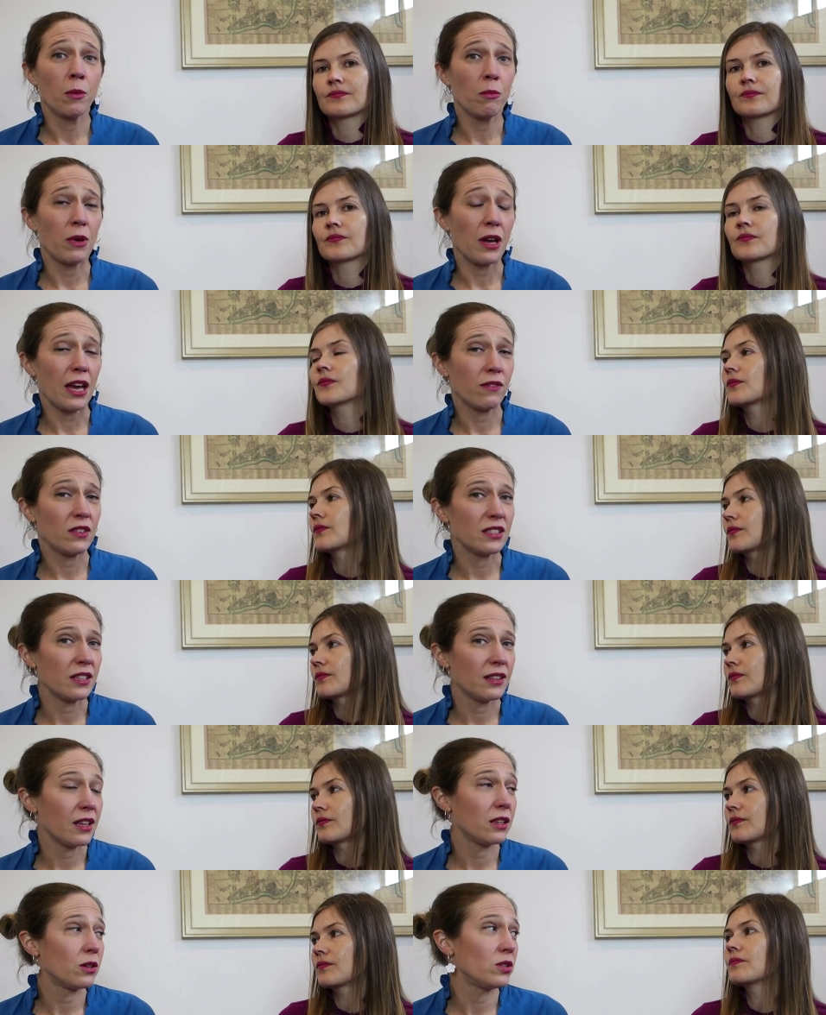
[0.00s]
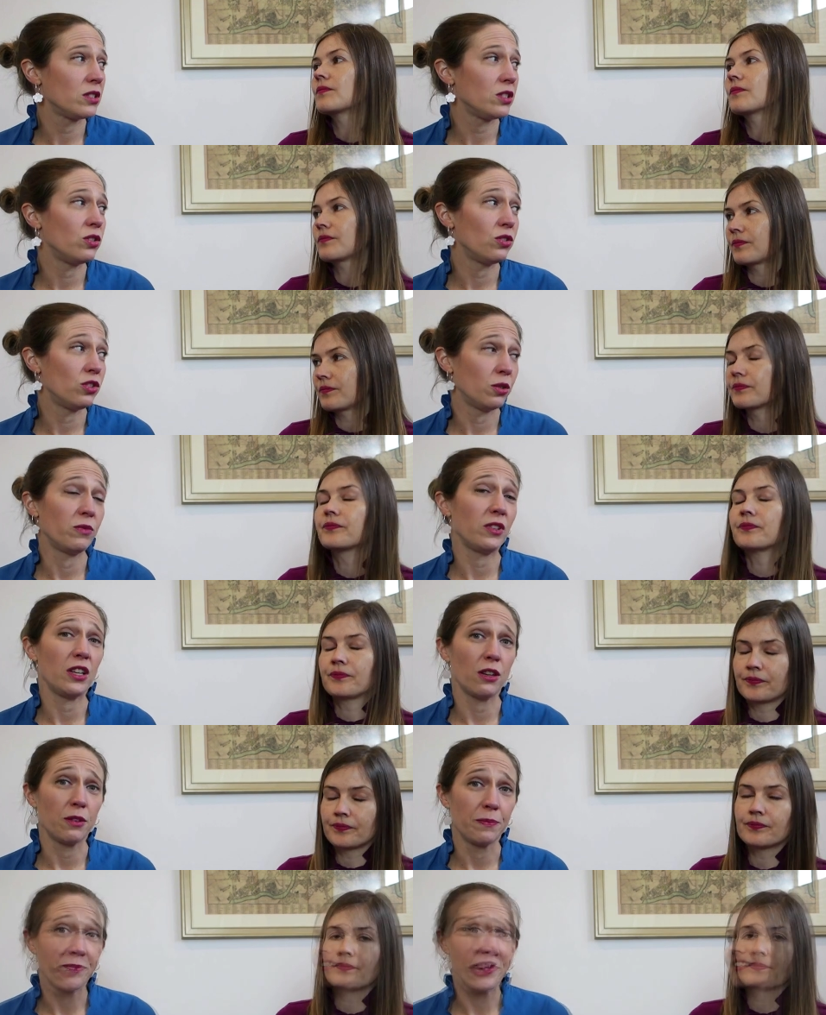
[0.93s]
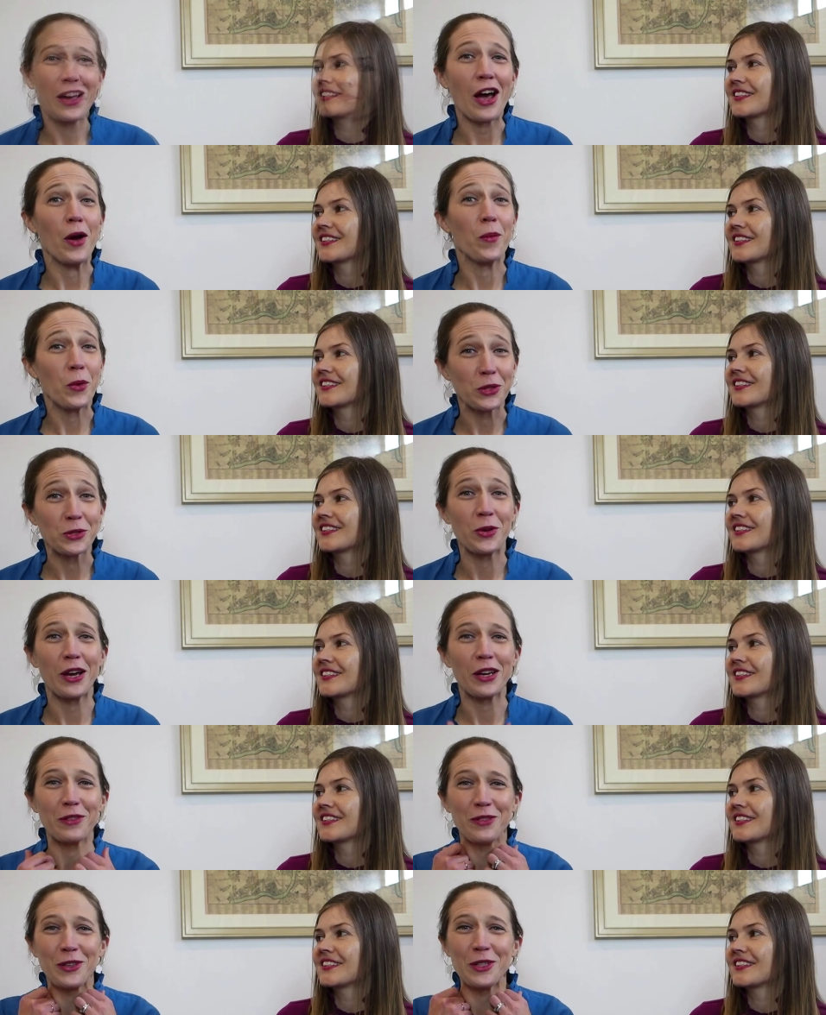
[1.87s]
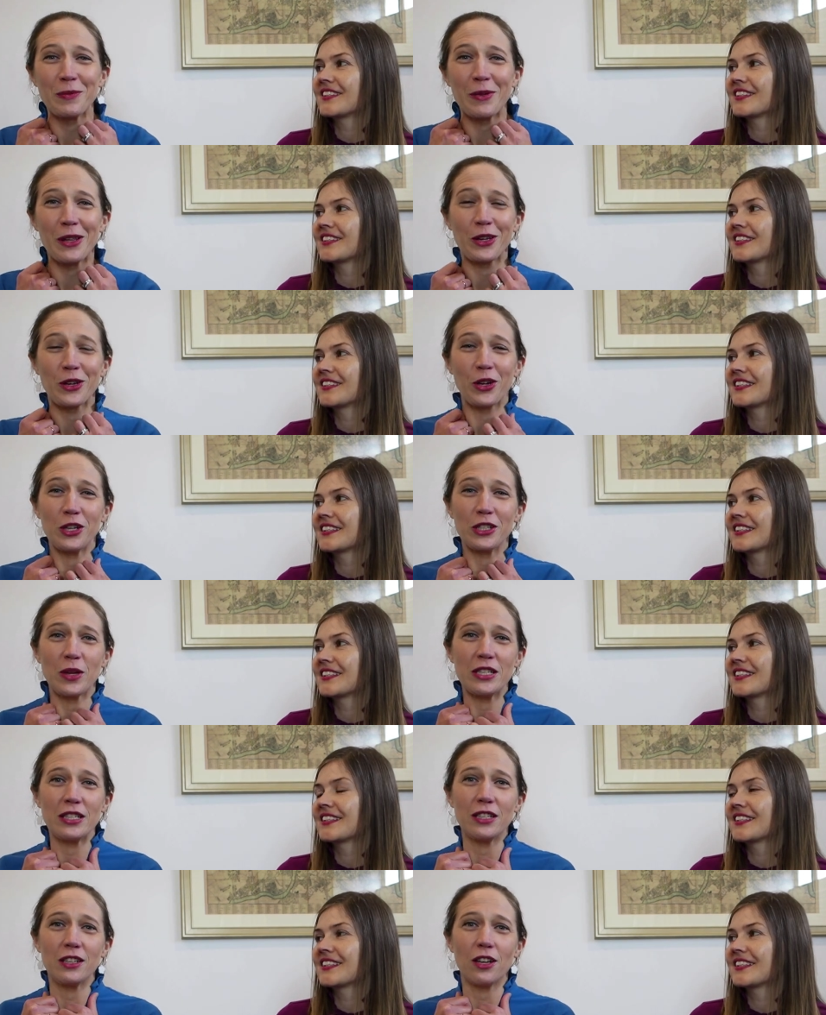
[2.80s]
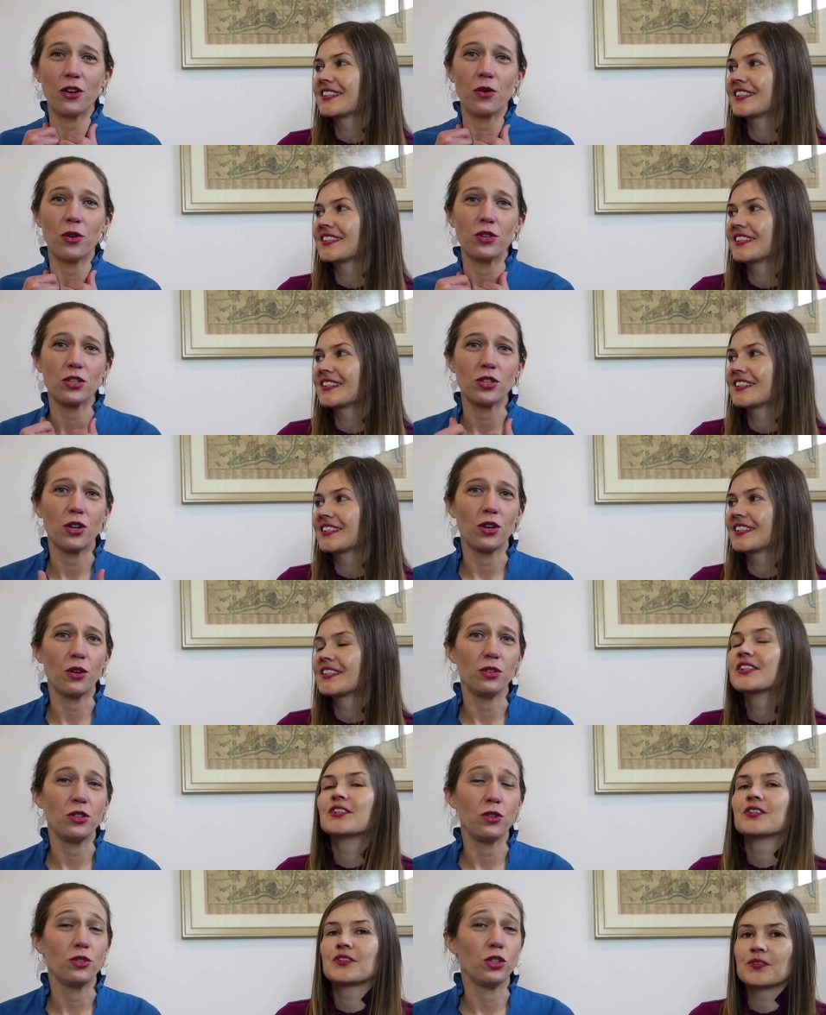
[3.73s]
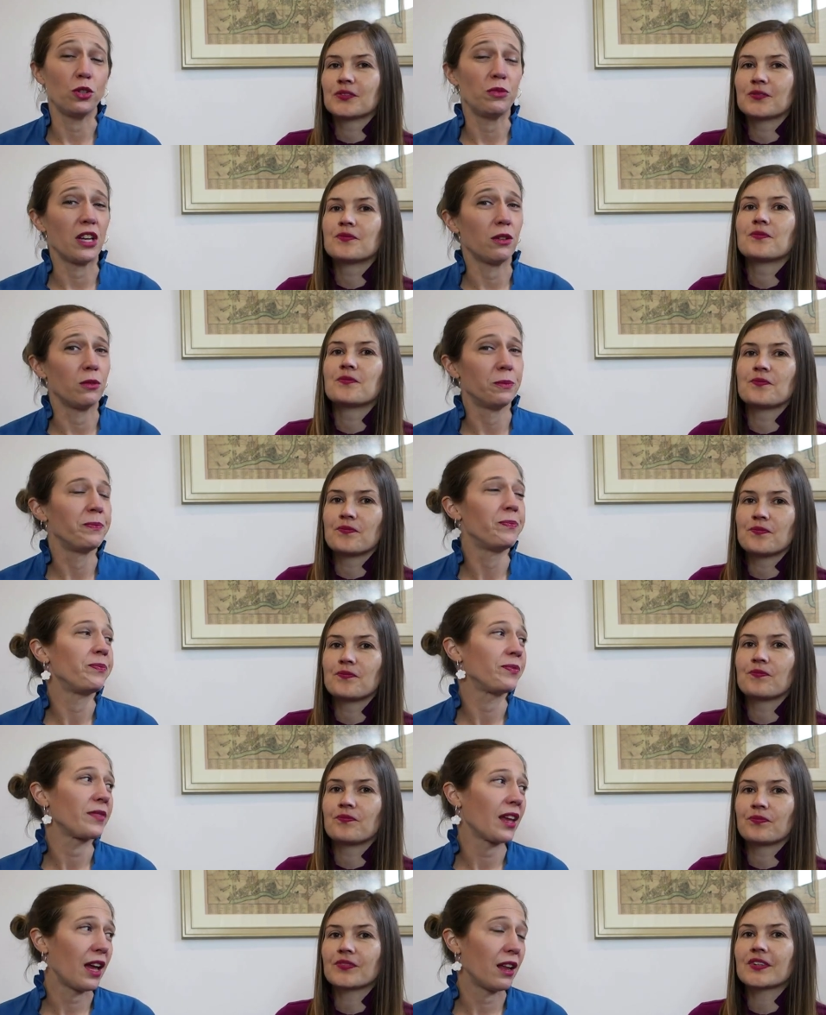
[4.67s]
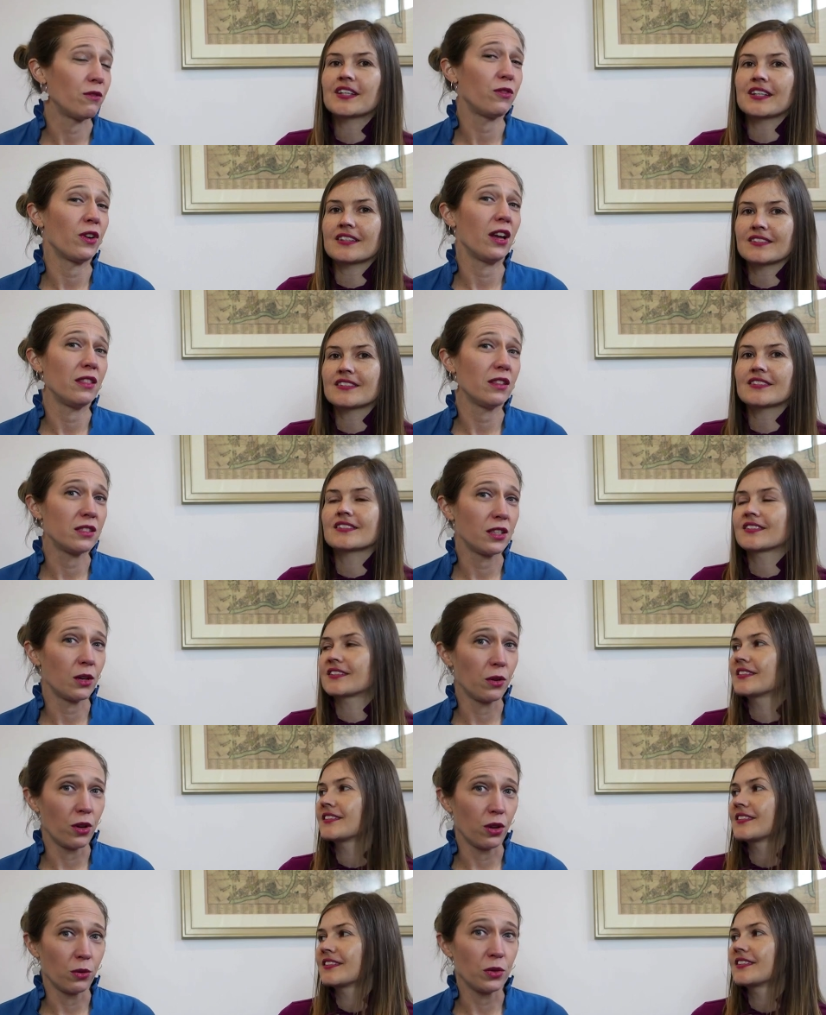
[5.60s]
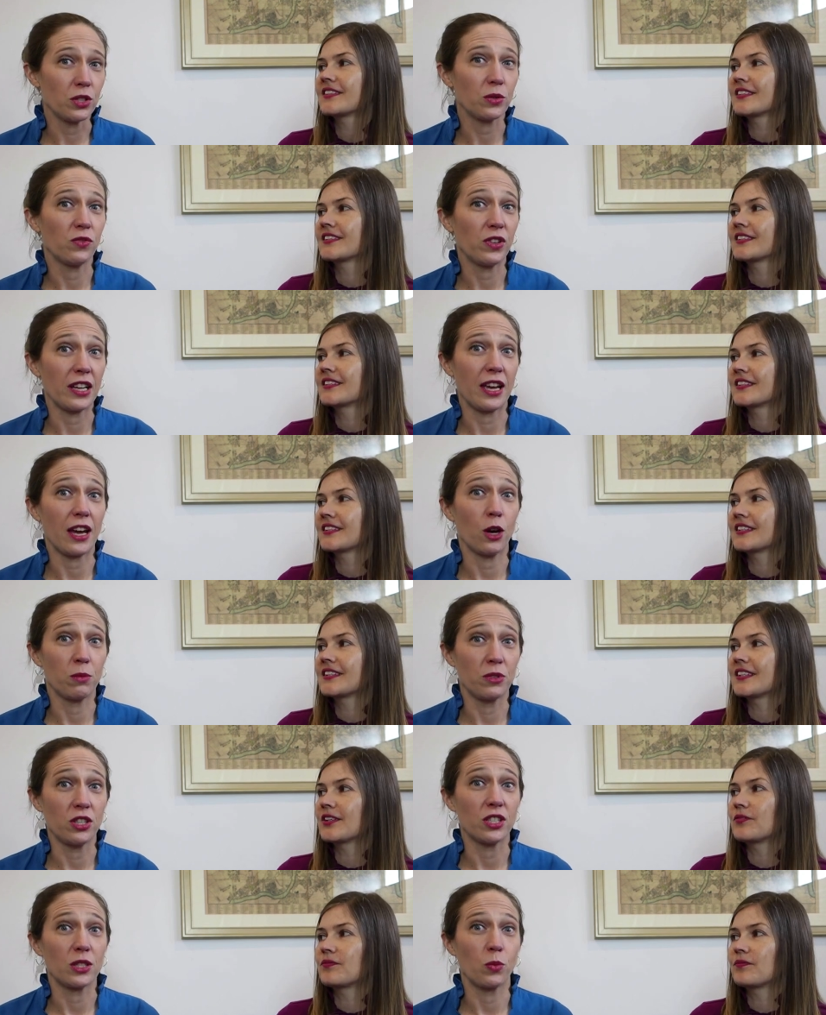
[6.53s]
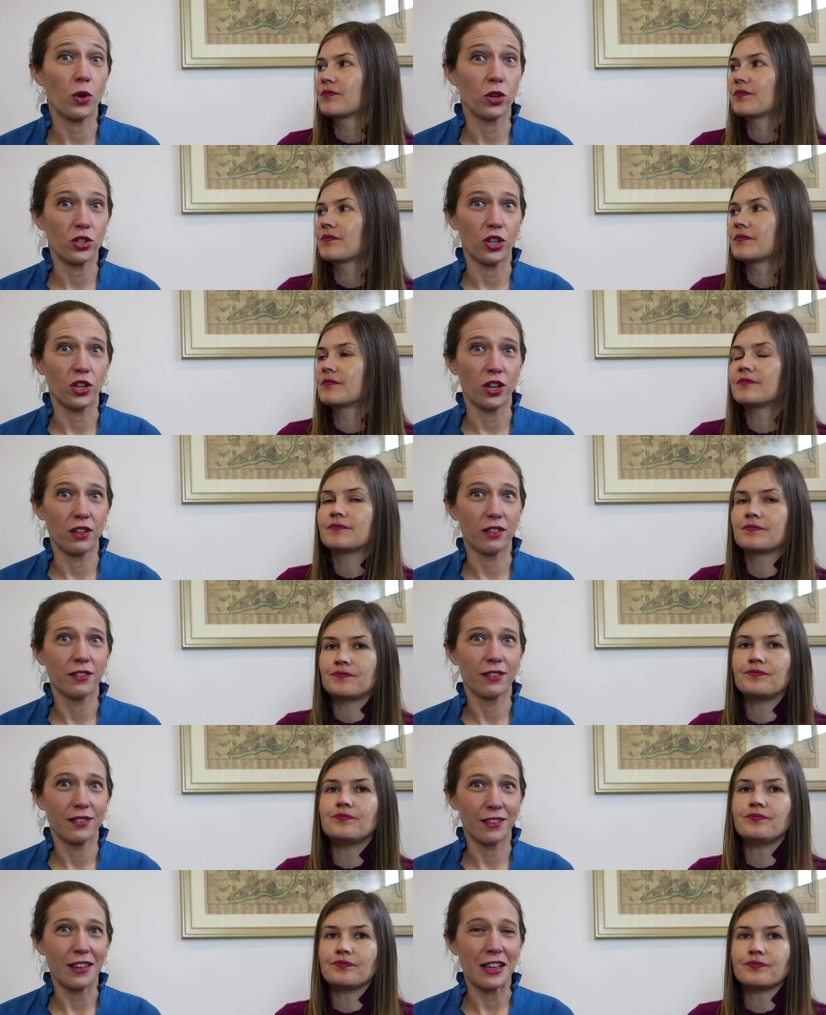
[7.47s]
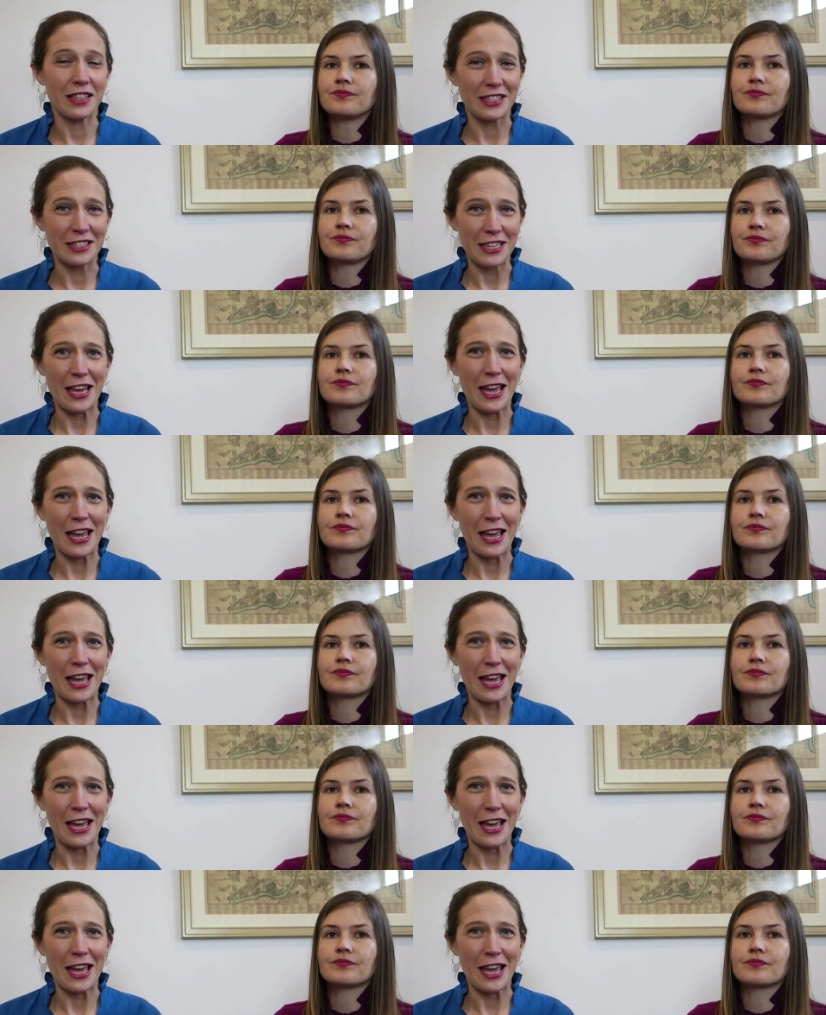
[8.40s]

Speaker 1: But having said that, there is a YouTube video. I was quite confused by the colours. I did go onto her YouTube channel and yes. find the sew along, which really helped just watch her and see